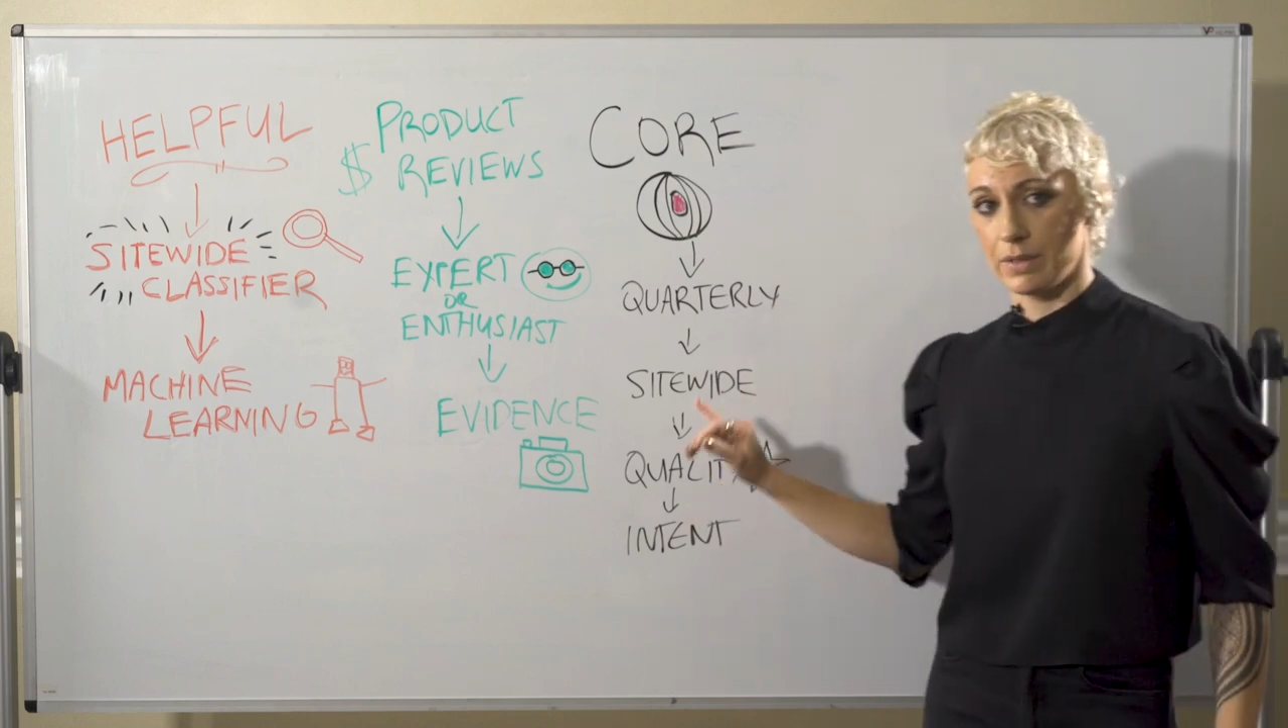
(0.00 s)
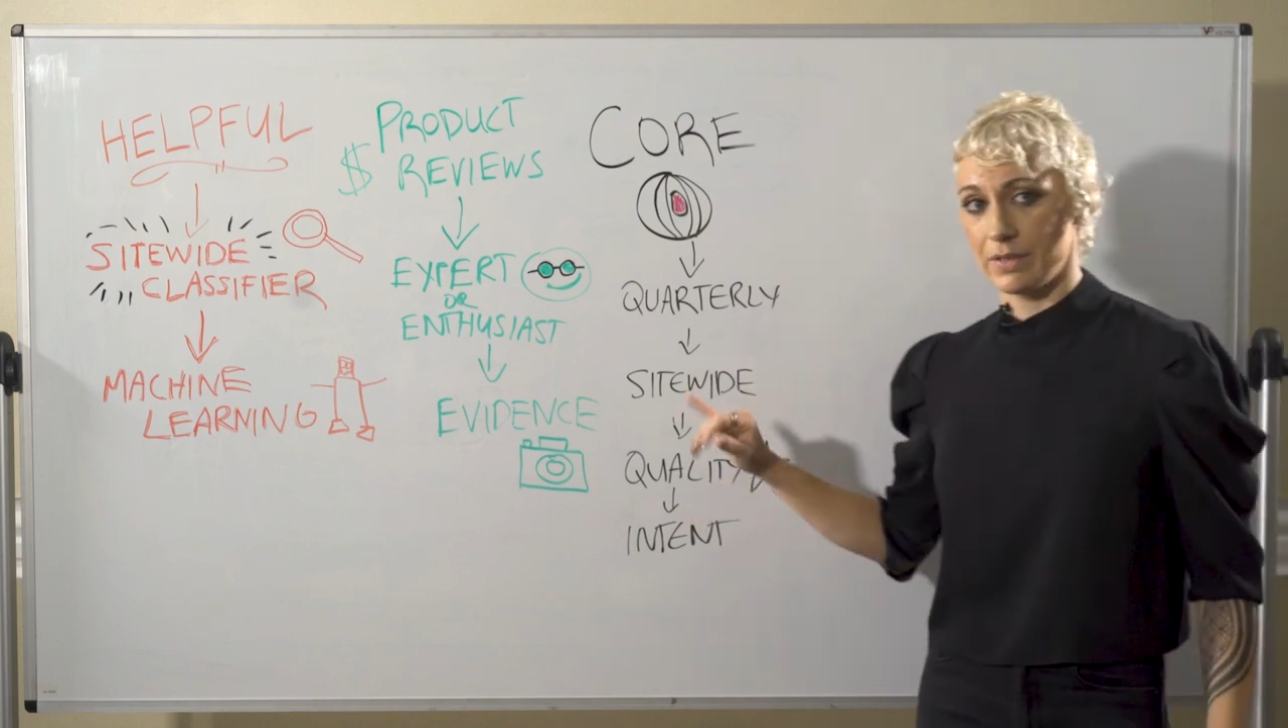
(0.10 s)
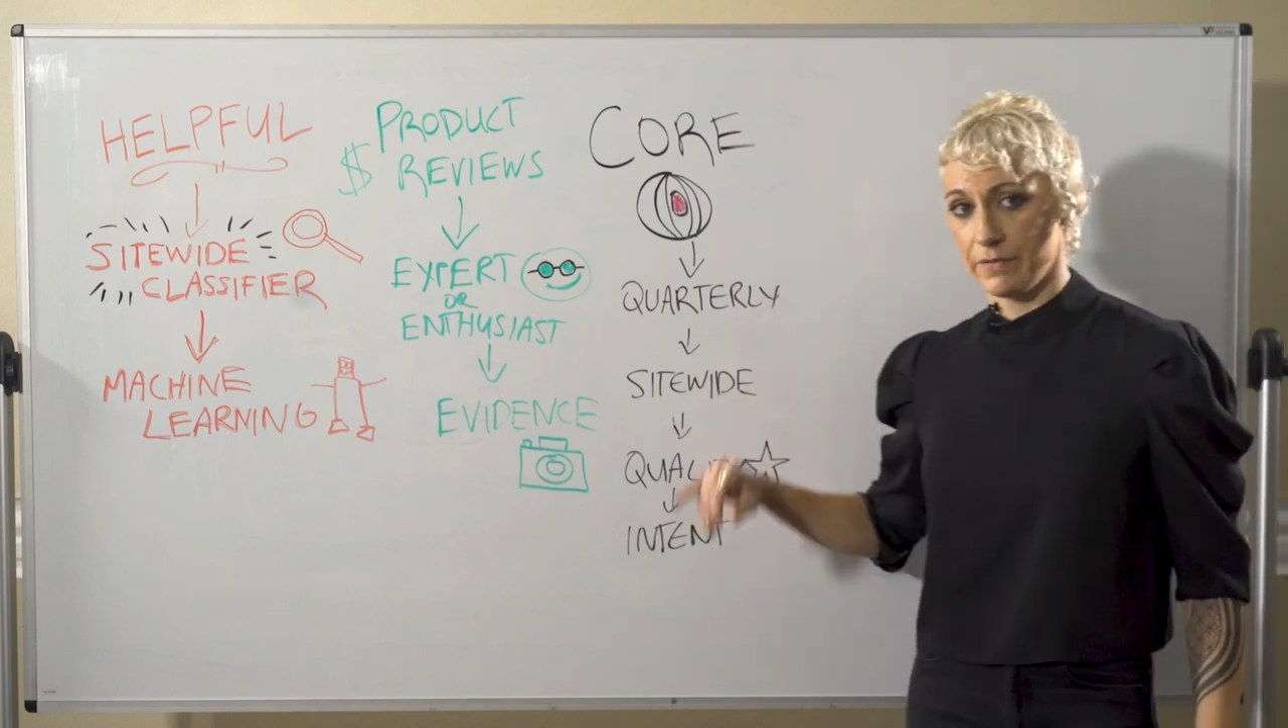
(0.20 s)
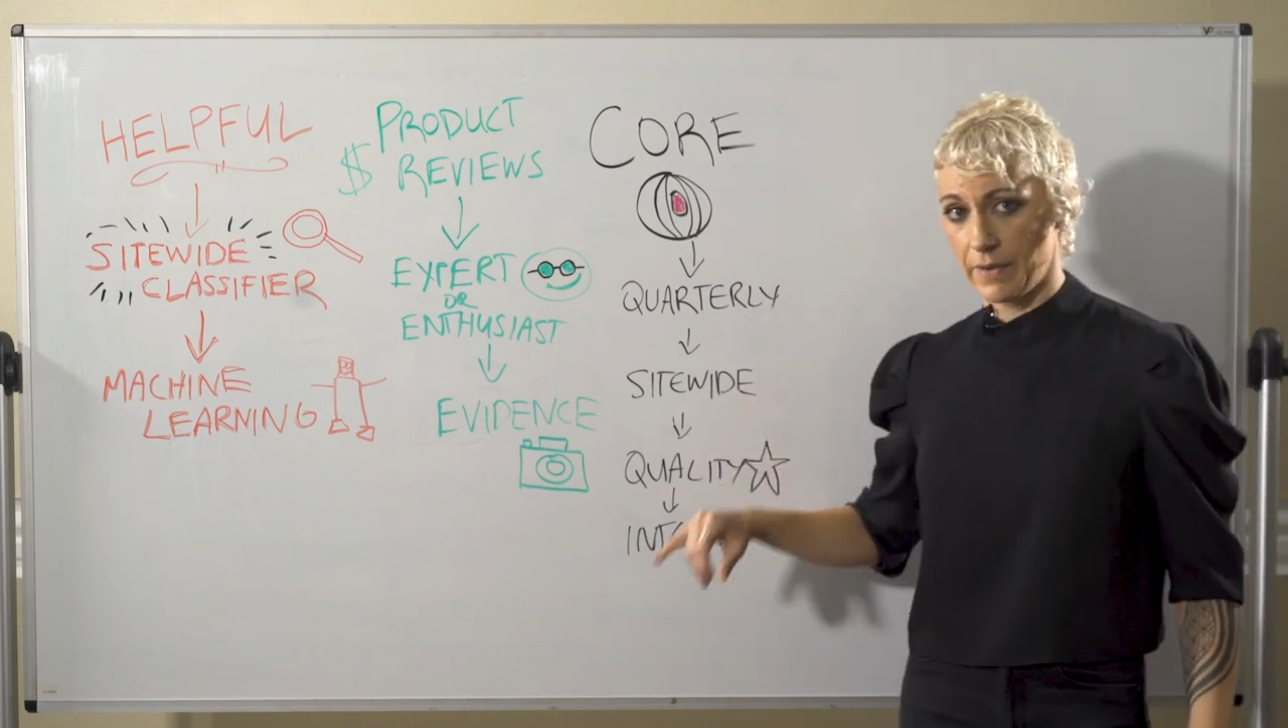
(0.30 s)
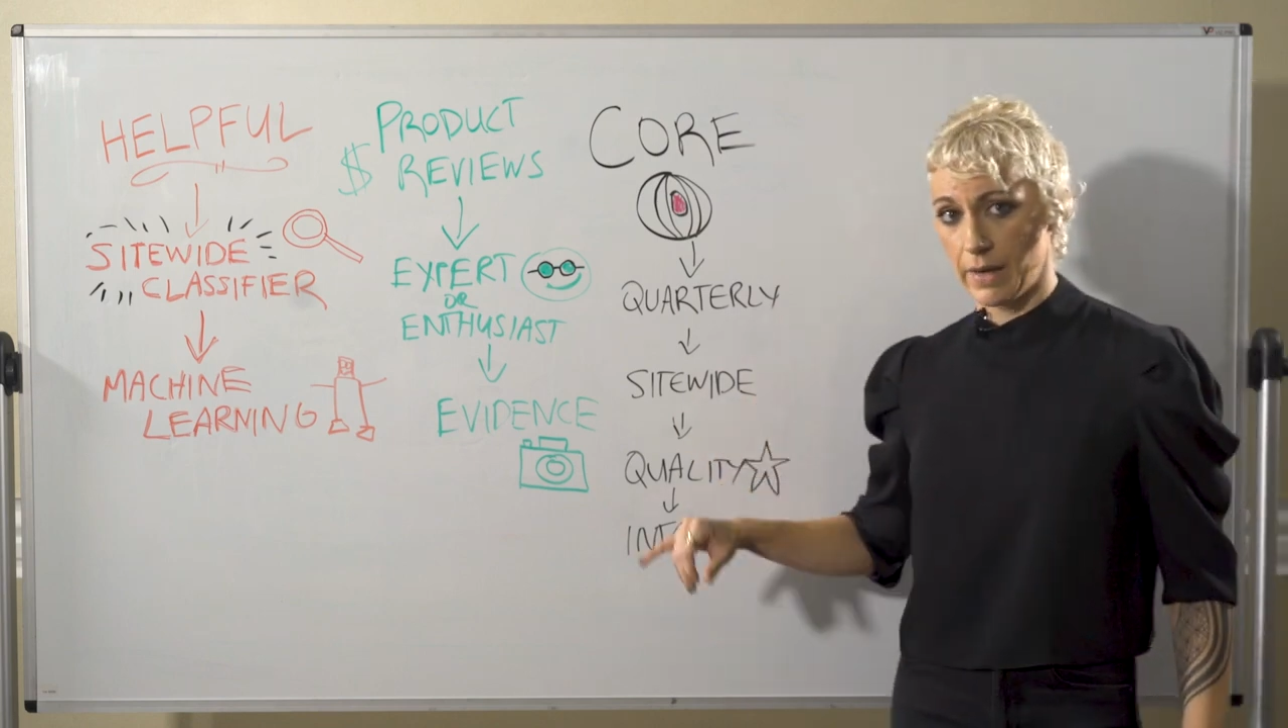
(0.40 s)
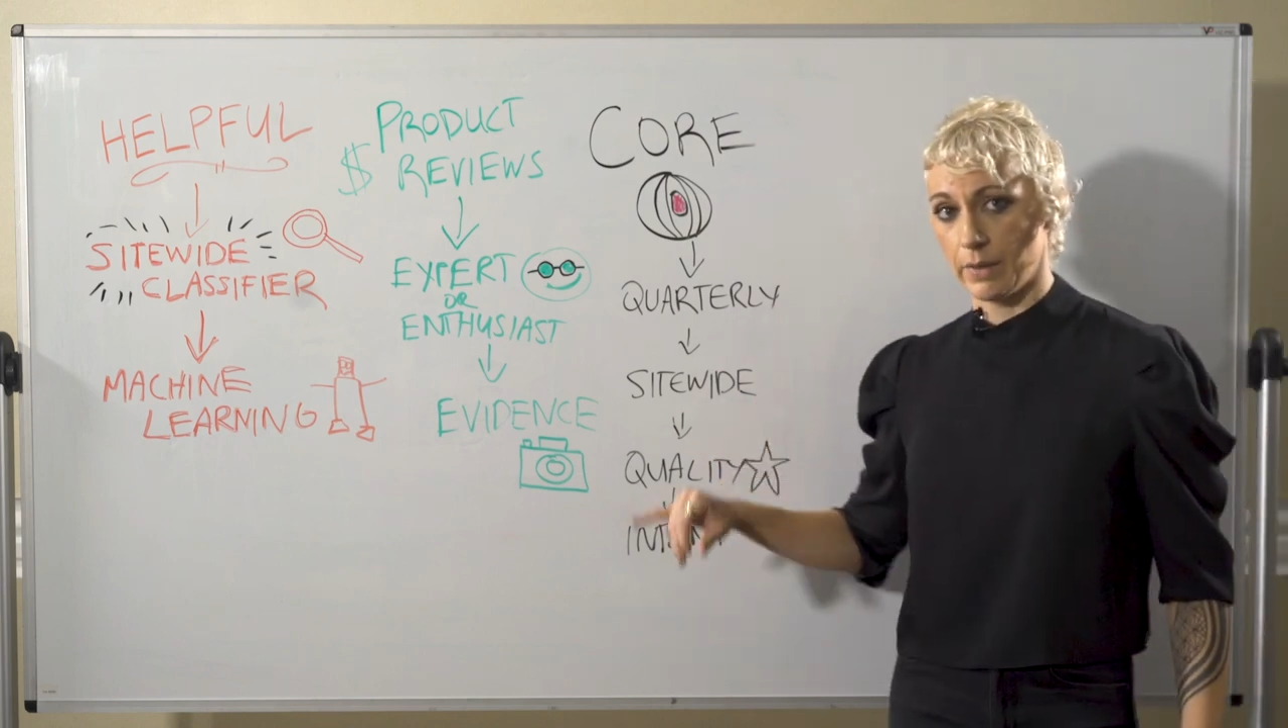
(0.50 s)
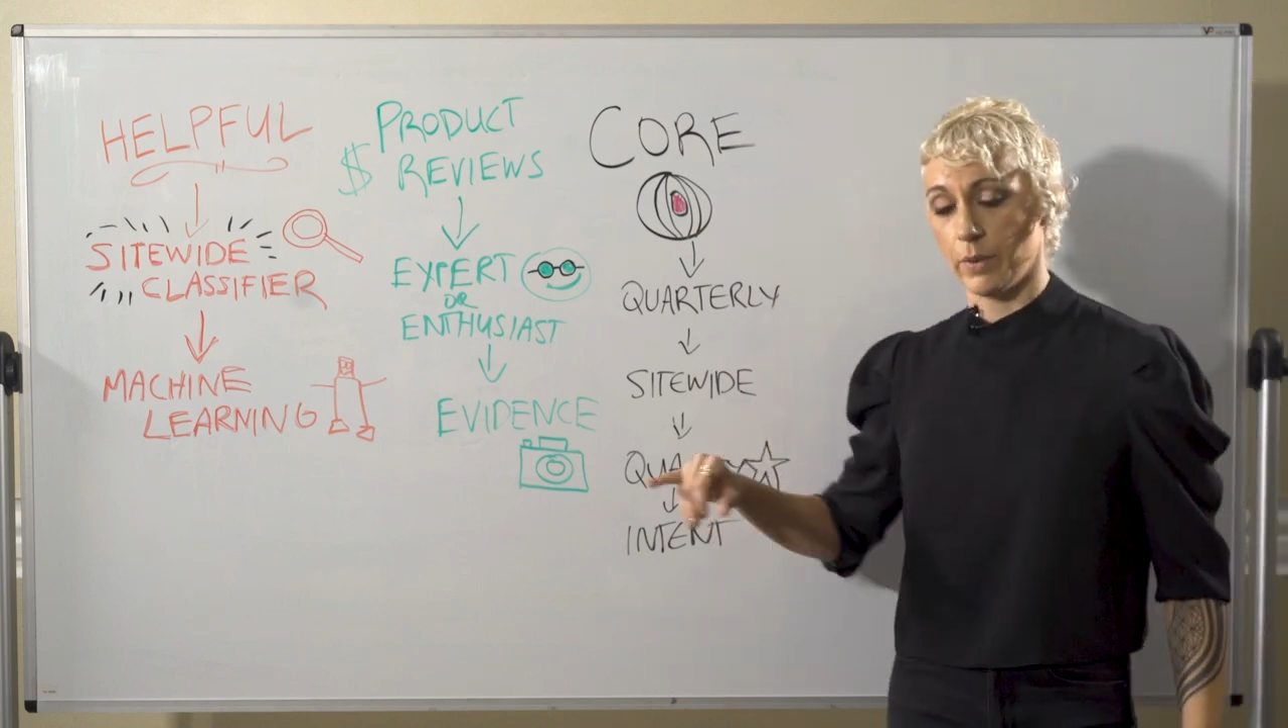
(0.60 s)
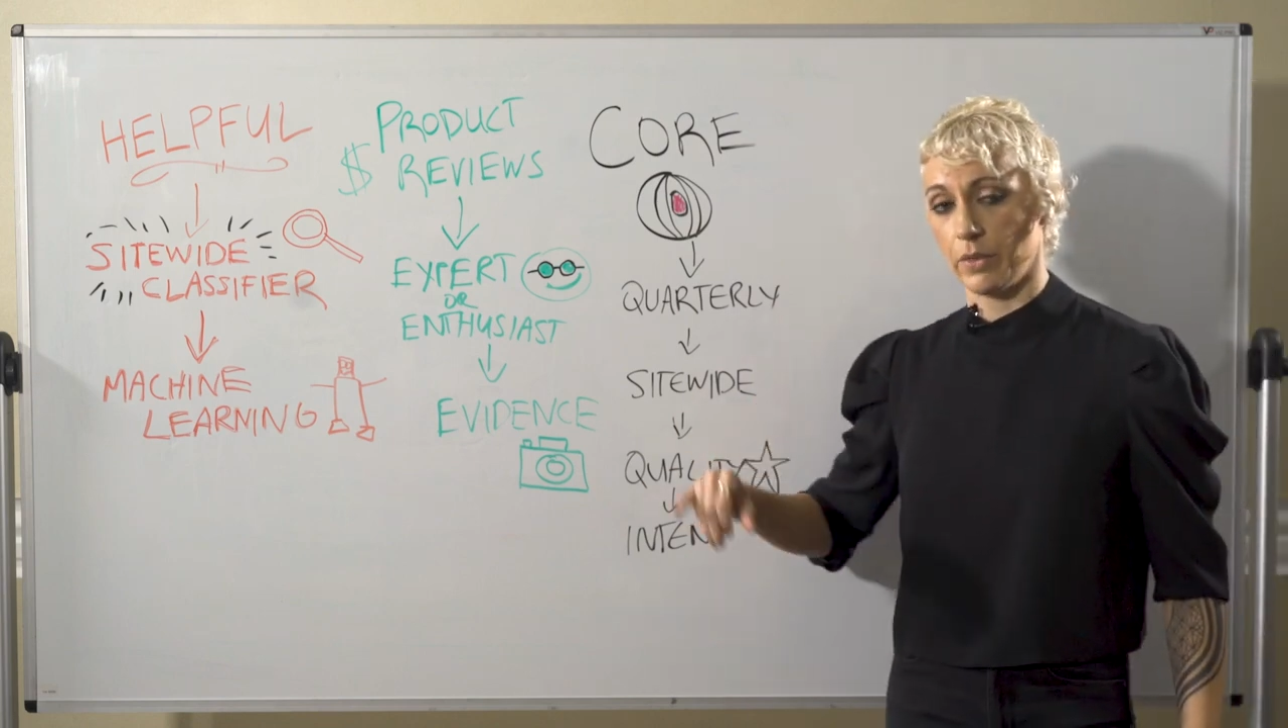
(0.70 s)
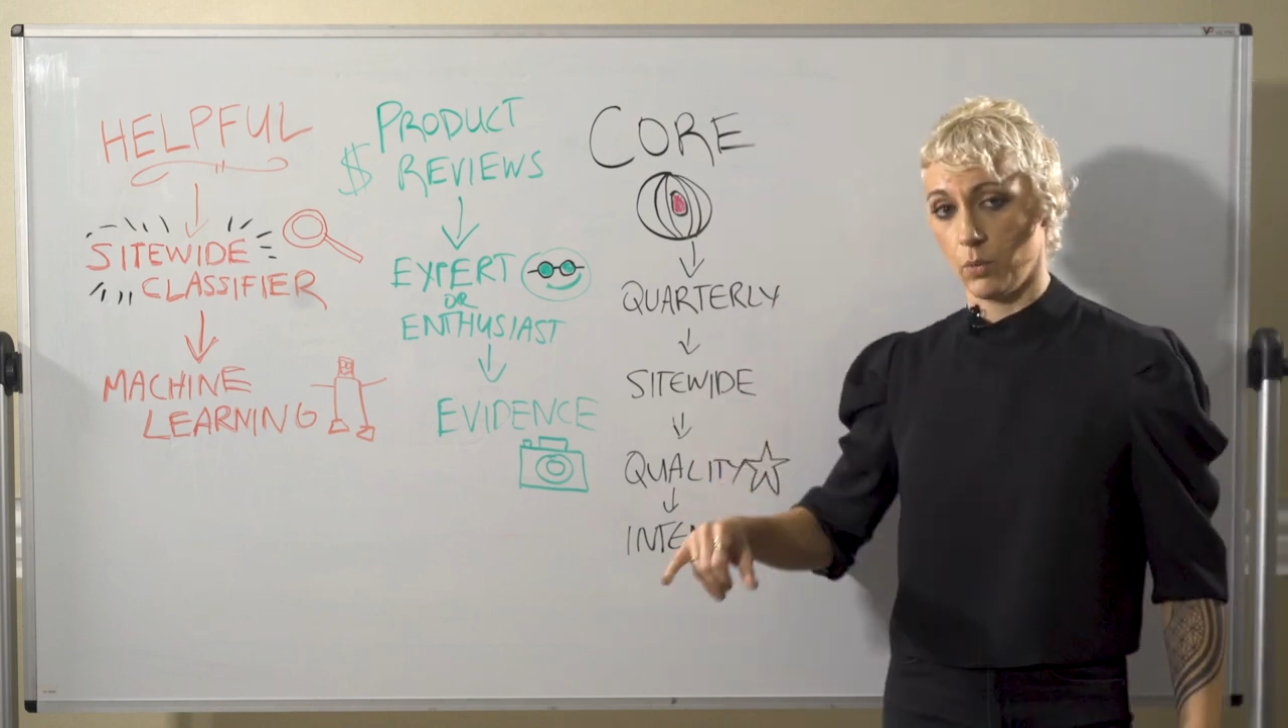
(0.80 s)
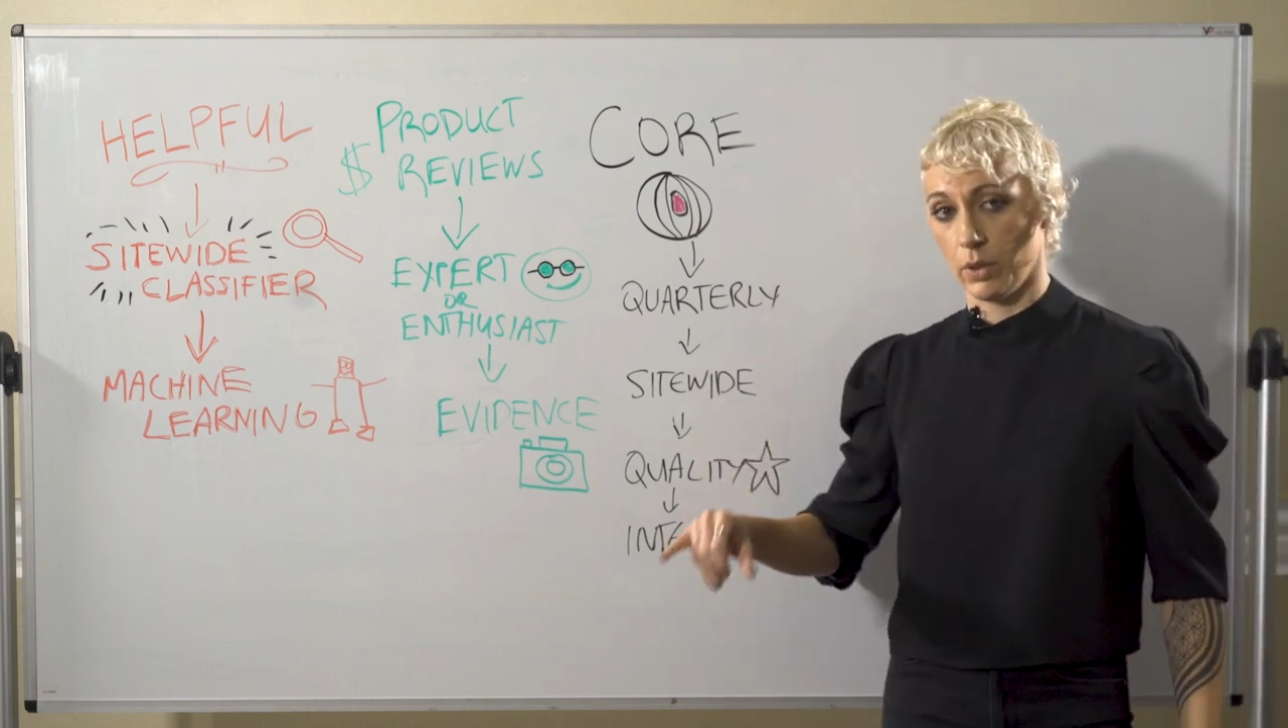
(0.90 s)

to define what the